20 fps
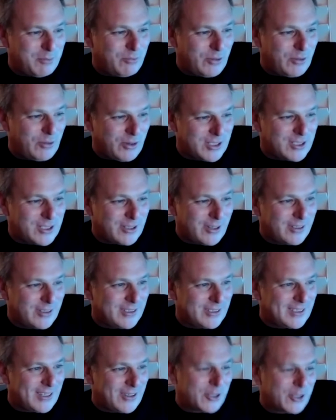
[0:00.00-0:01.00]
very
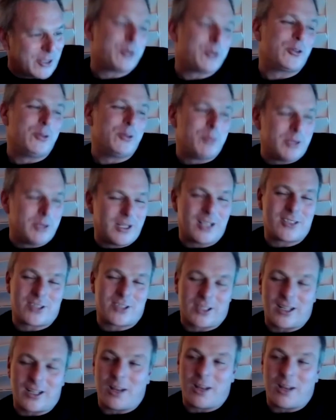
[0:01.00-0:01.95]
slowly going through. But